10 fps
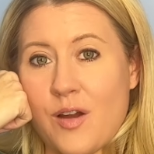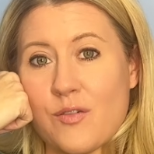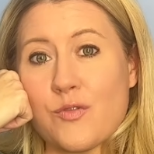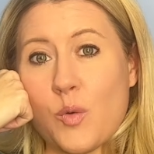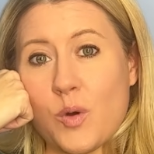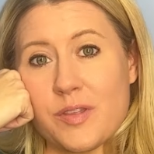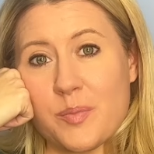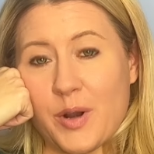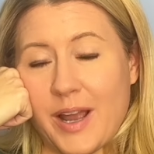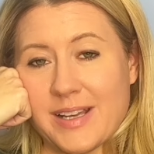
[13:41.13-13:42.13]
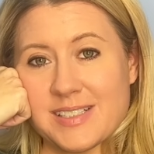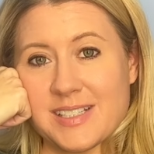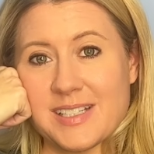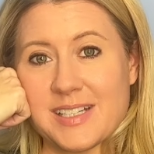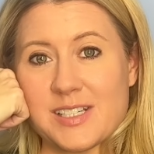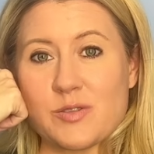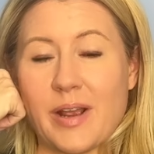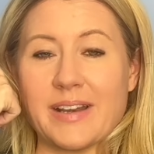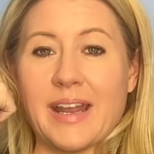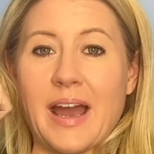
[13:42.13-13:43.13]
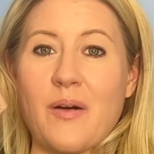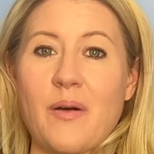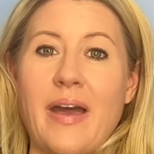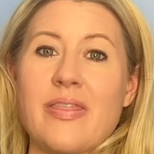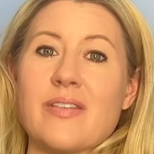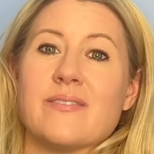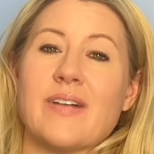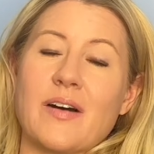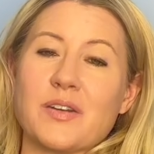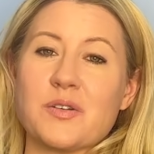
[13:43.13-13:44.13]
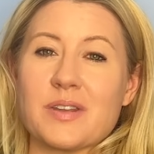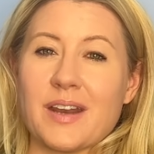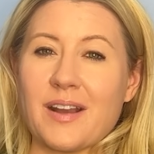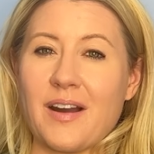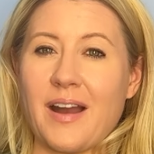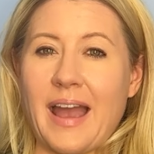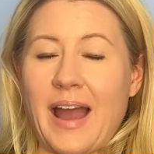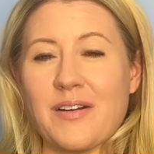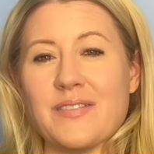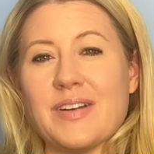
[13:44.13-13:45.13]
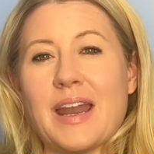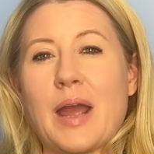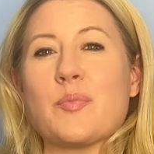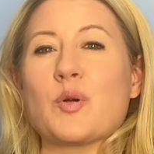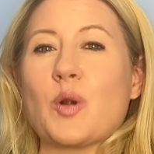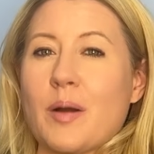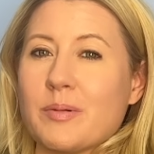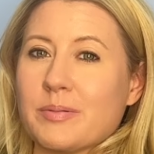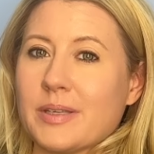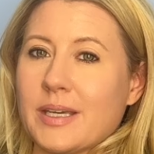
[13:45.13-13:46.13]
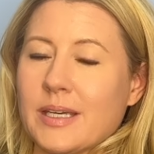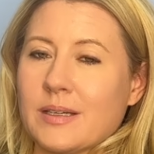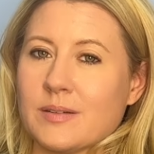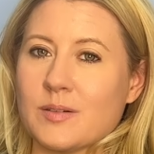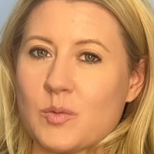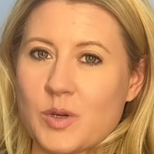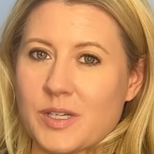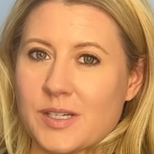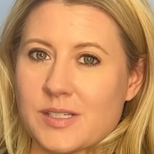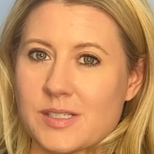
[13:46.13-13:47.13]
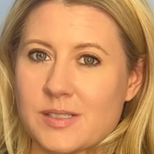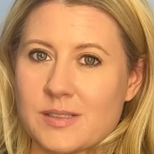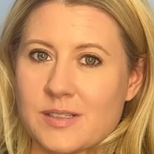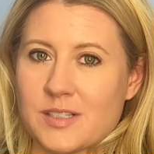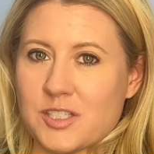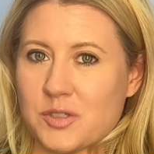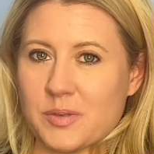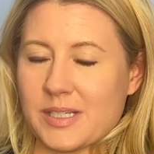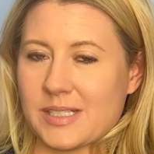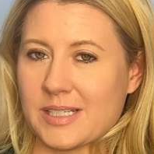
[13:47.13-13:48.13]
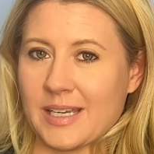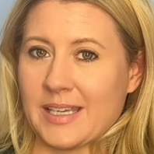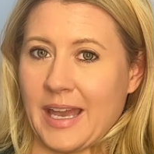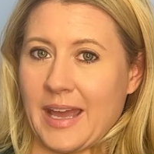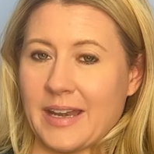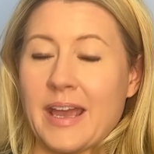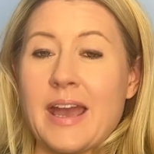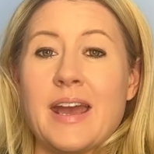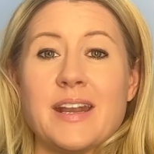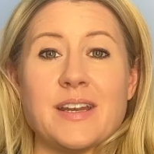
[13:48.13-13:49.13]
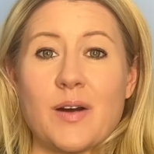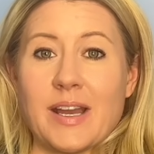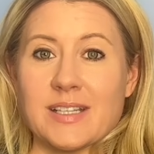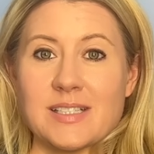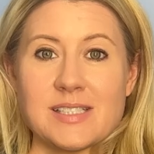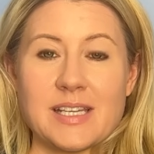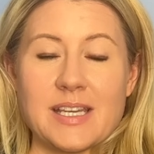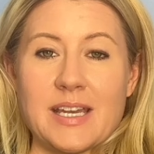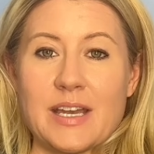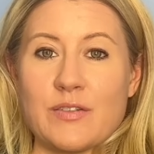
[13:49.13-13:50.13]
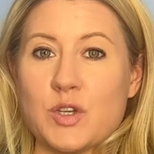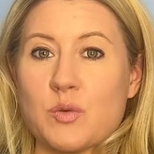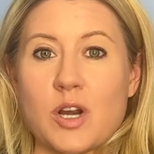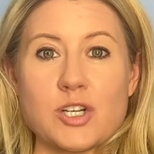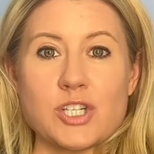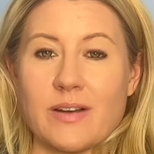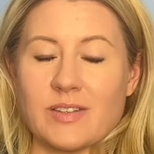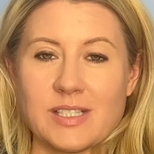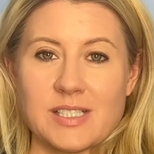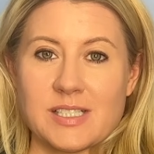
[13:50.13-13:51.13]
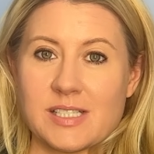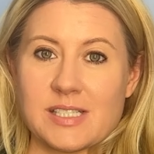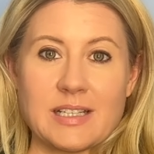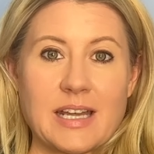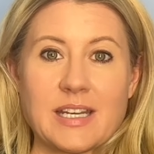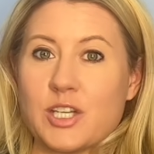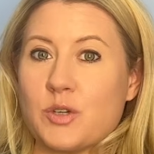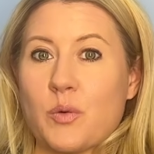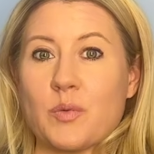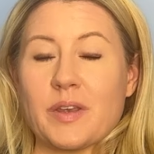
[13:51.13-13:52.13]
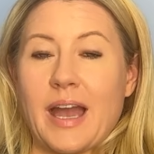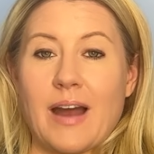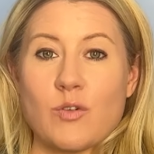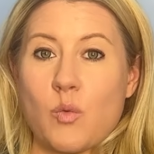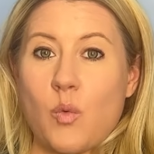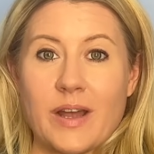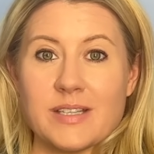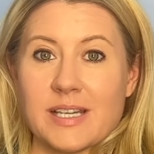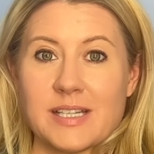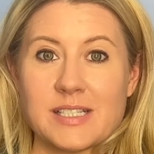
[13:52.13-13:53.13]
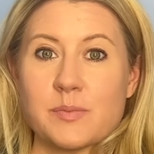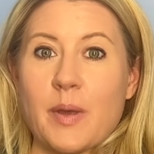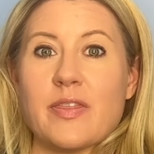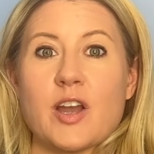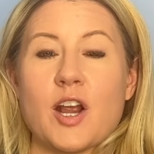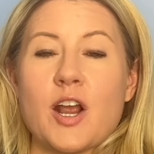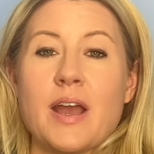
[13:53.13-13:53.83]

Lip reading: For the price that it is right now and the value that I got out of it, I probably wouldn't do it again. Now I can see if you are traveling to Disneyland and you only have 1 day to spend there,